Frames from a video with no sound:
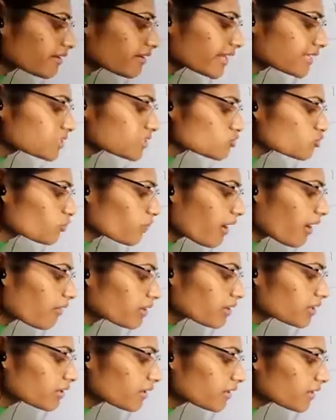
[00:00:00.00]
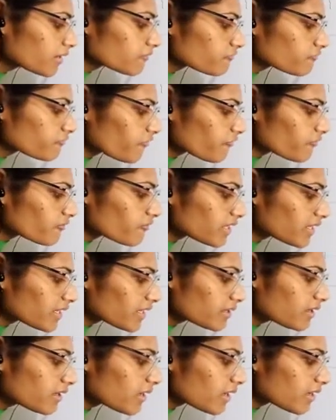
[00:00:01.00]
raised to power
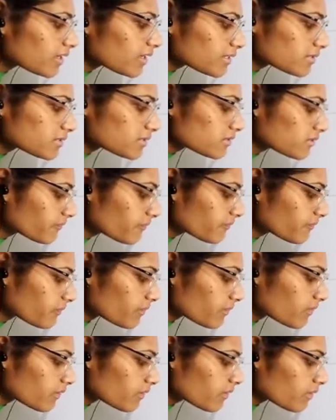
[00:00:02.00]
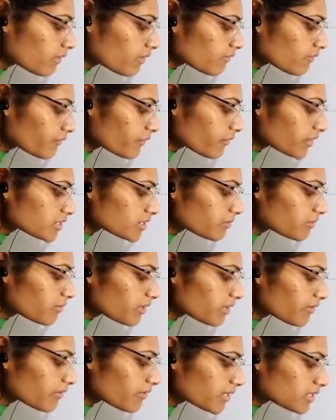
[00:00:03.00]
15 hertz,
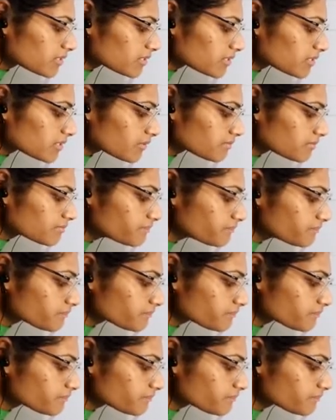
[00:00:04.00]
visible region.